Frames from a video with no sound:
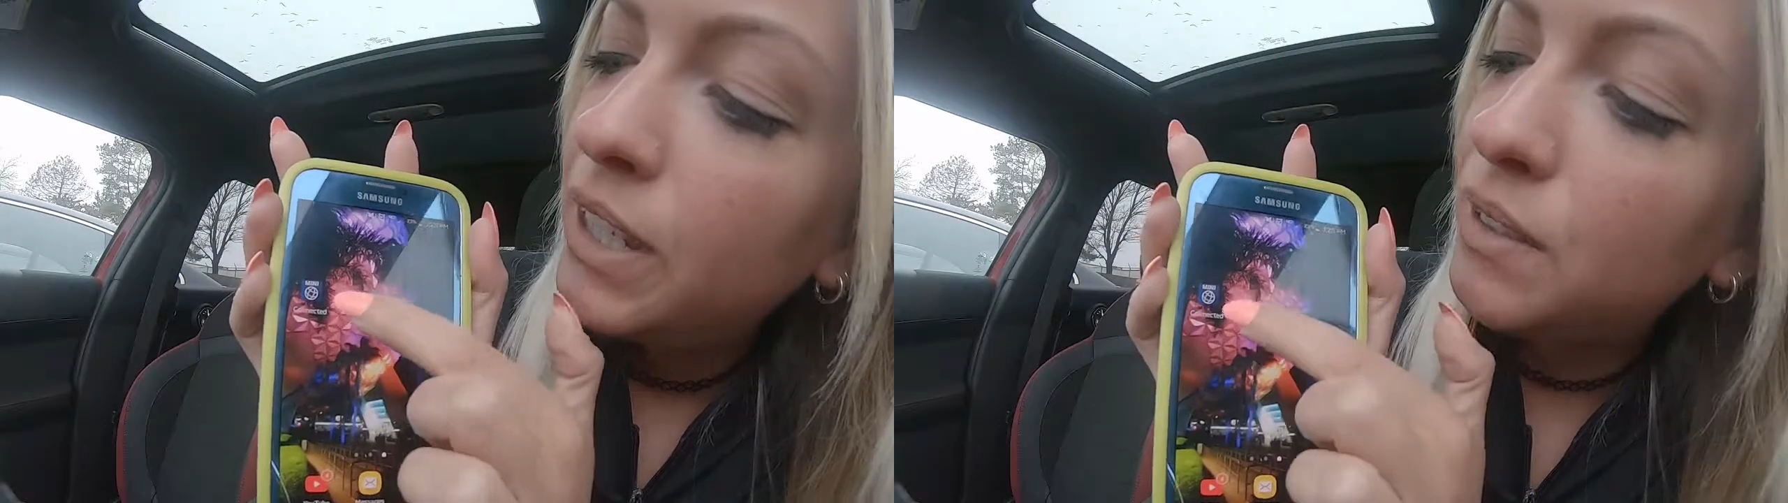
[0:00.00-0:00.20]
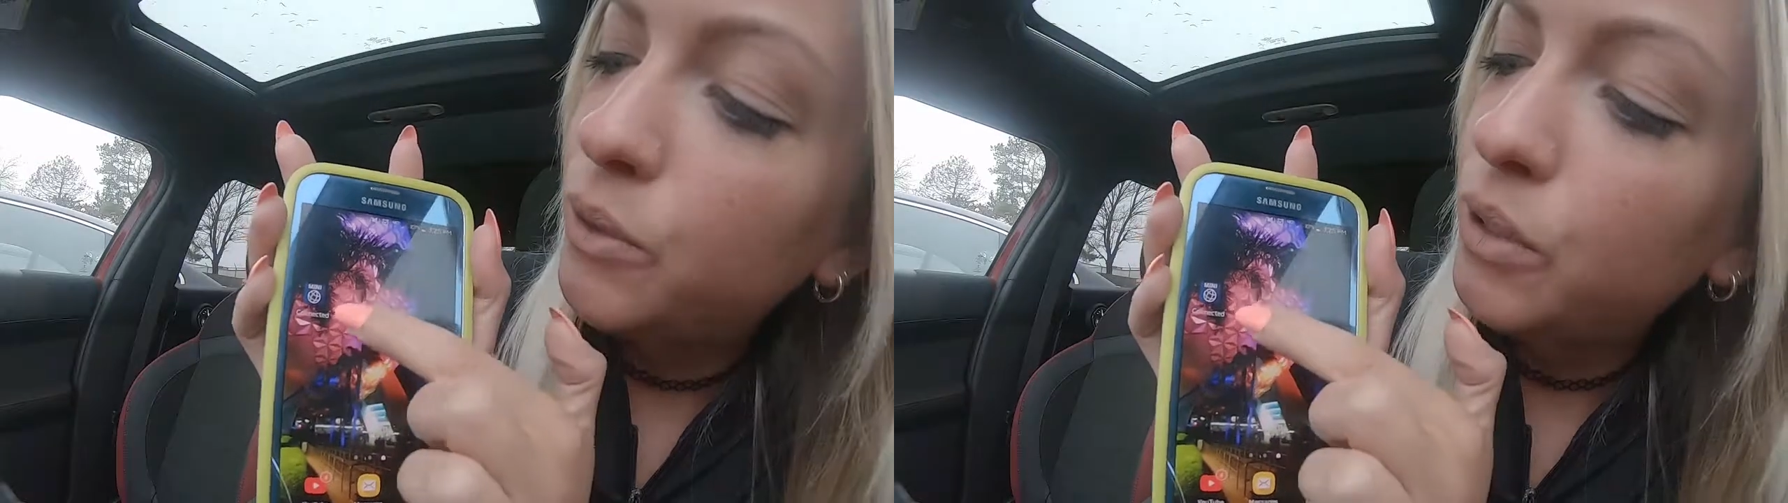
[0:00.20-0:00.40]

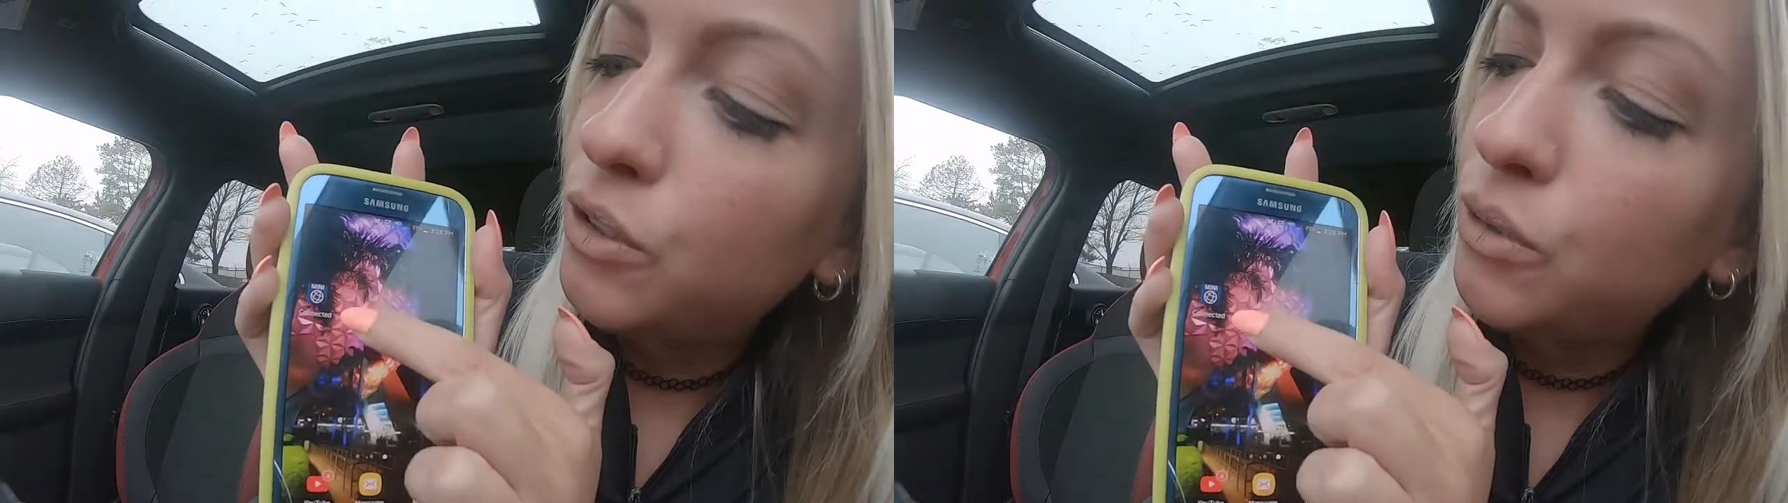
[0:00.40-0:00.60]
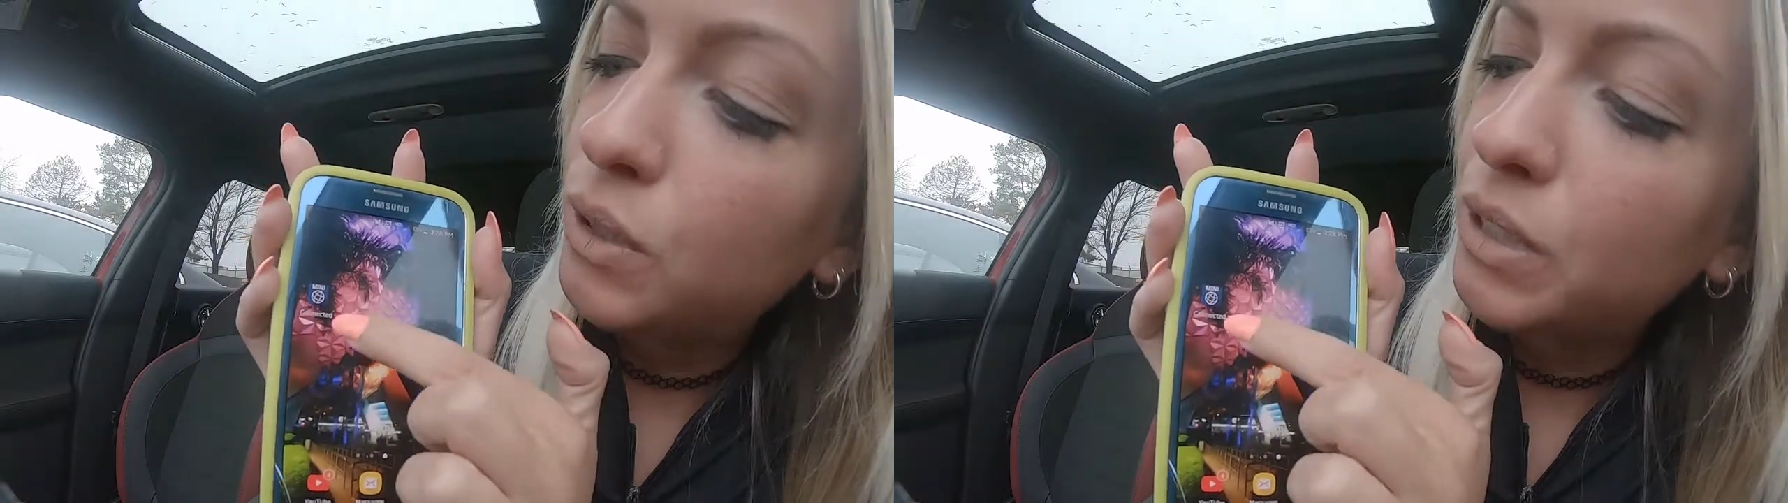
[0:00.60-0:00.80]
is
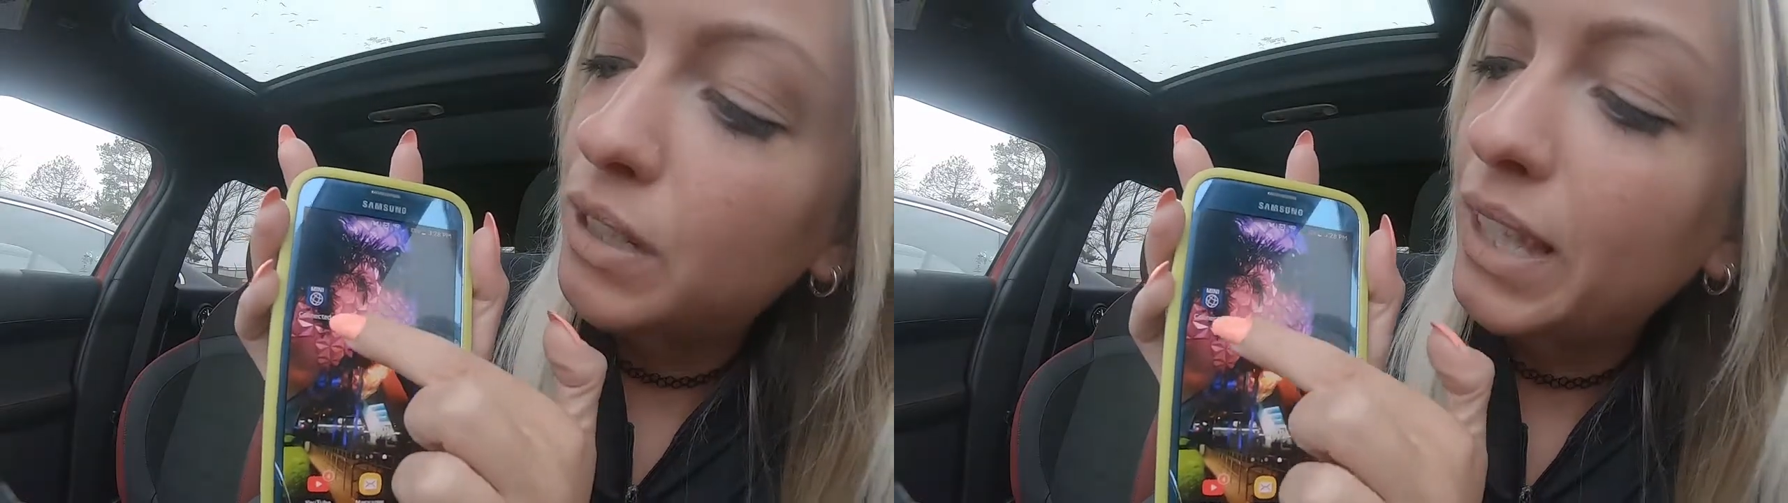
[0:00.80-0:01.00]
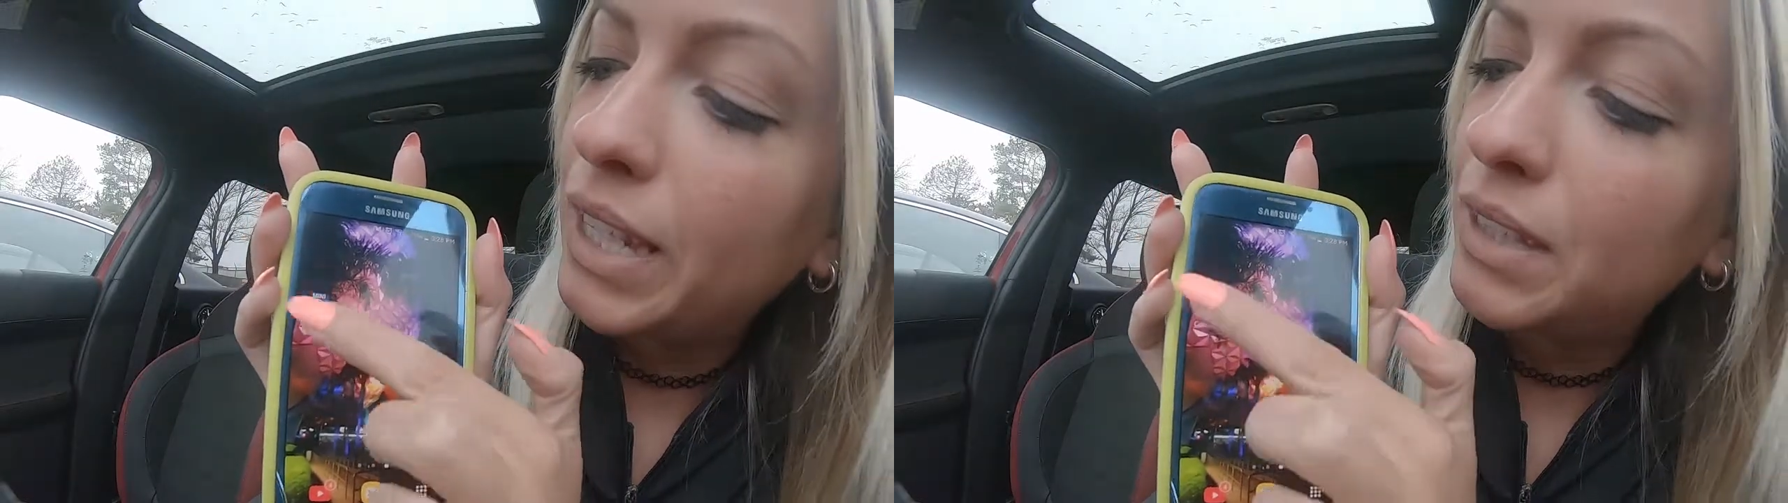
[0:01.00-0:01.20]
going to
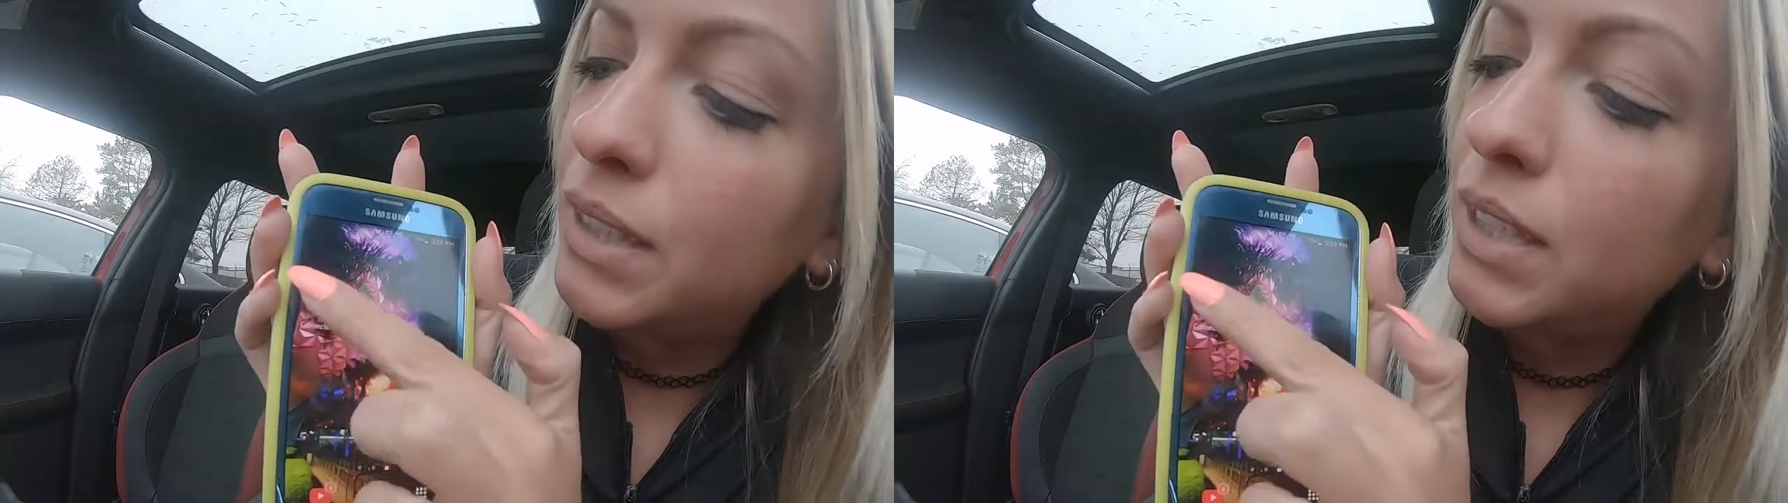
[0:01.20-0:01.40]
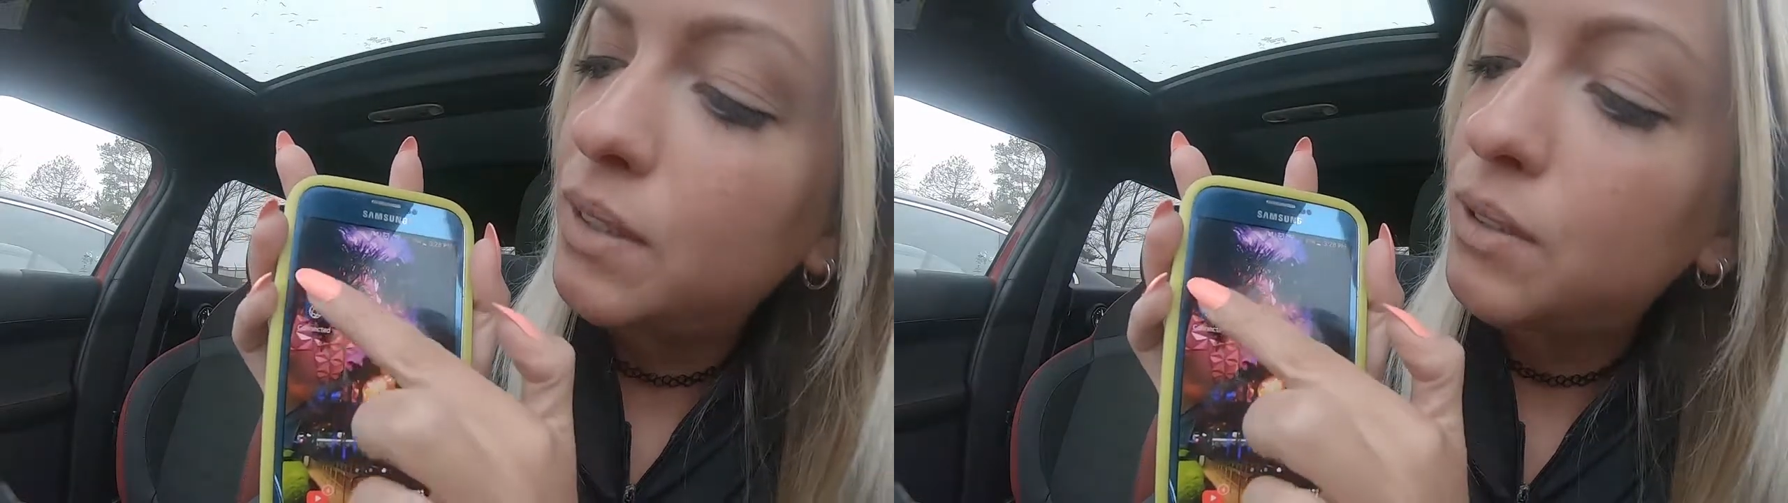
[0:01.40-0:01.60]
look
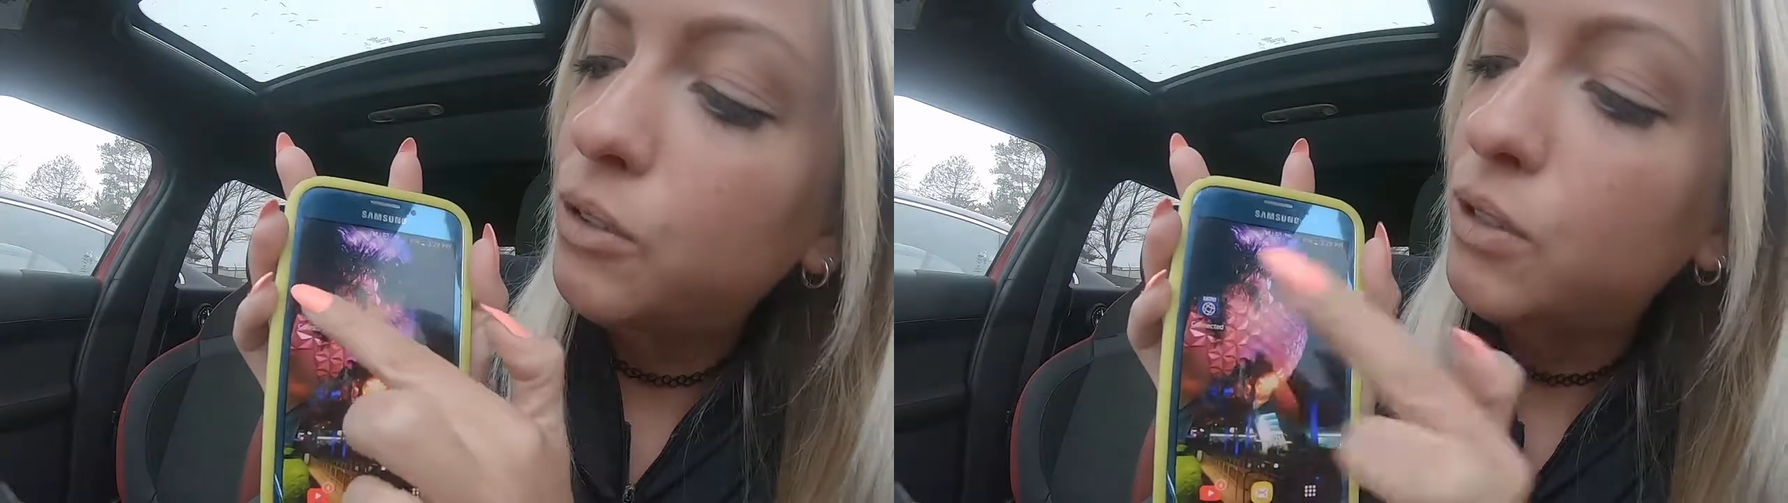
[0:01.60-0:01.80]
like this.